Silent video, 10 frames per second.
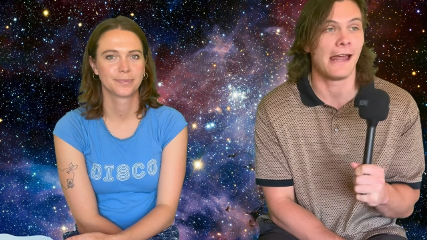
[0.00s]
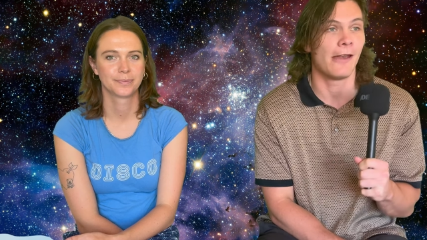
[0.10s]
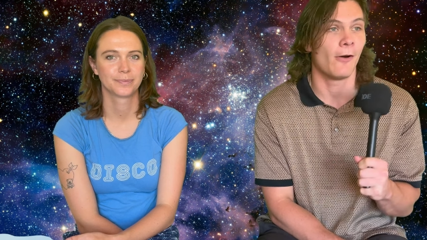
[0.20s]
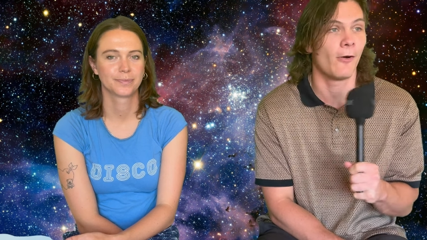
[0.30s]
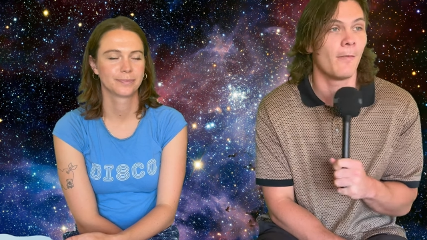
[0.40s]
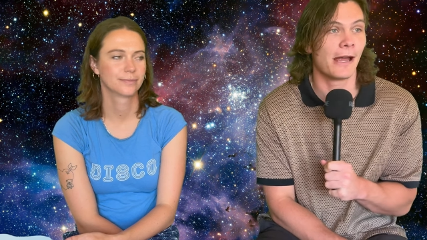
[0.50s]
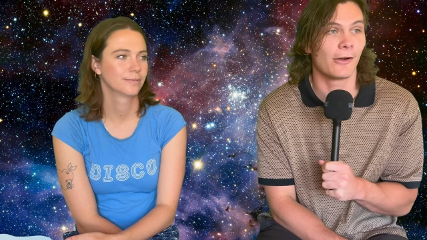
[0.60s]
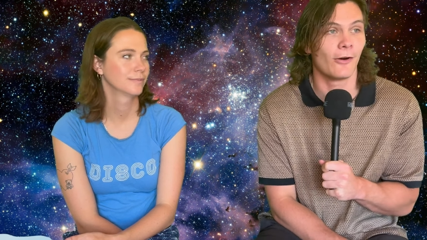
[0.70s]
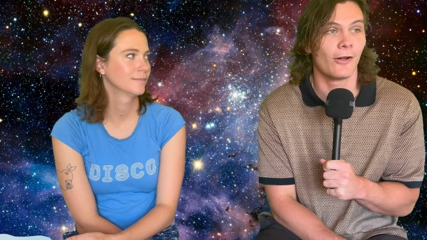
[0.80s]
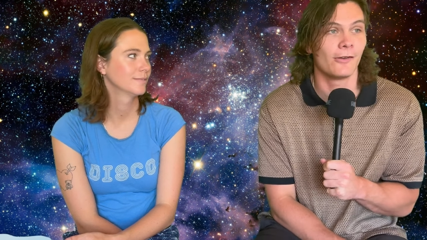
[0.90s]
Speaker 1: And oh my
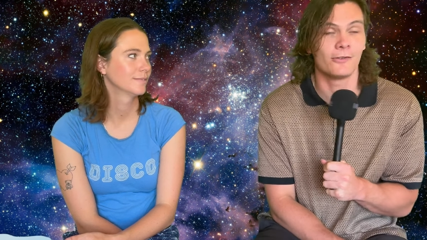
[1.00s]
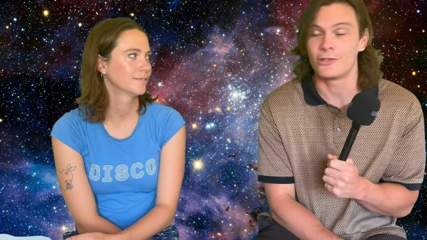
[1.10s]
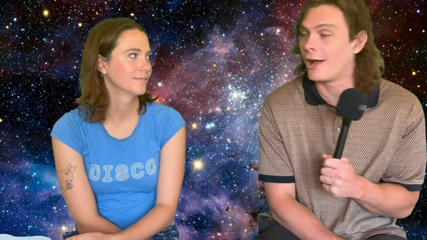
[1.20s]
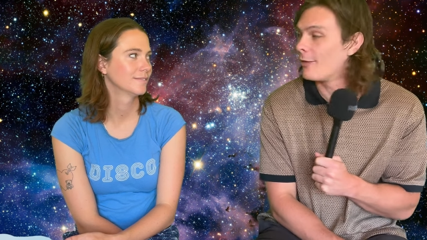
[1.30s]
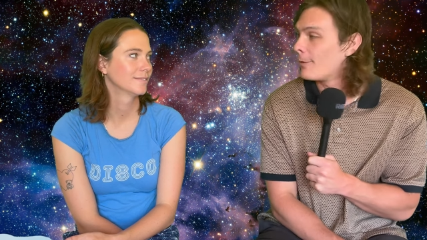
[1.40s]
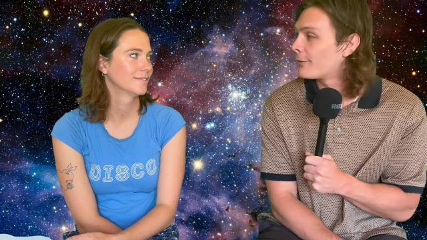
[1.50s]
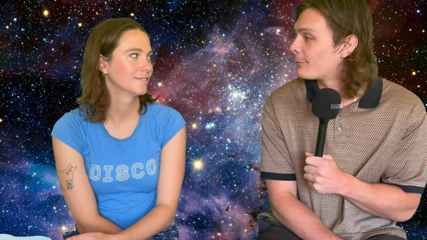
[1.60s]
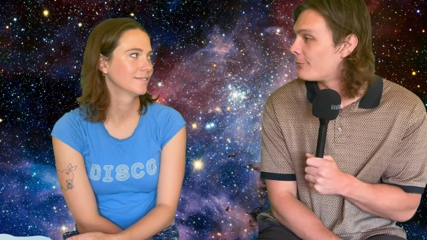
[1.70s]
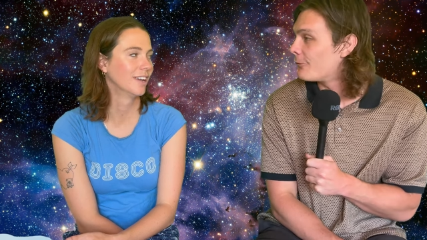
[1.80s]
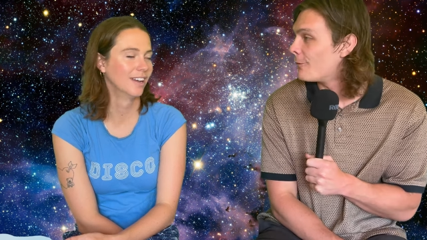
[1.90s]
God, Shia LaBeouf's
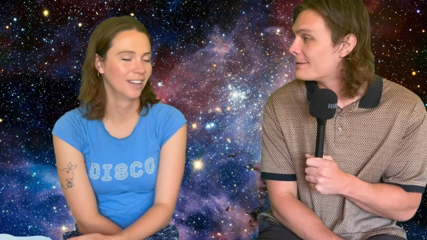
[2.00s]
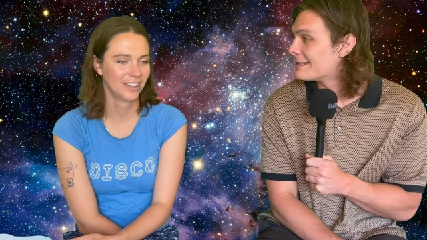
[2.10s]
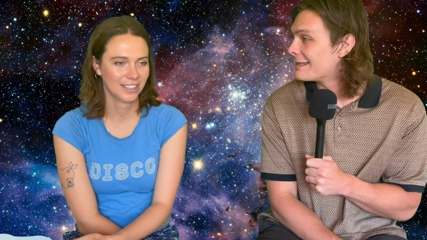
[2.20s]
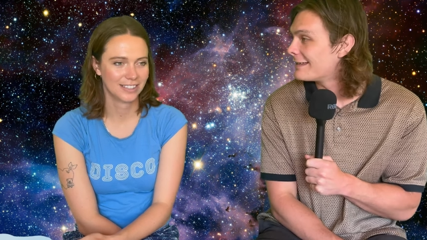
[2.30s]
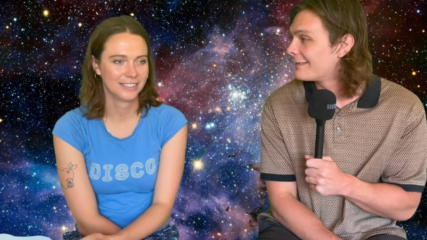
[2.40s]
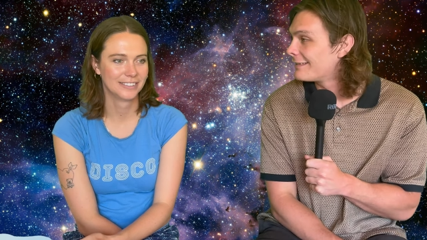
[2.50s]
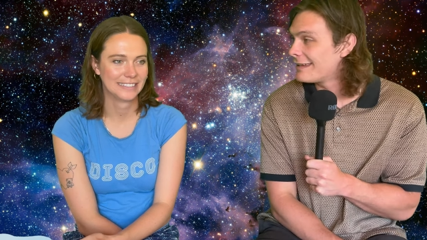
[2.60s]
performance in this.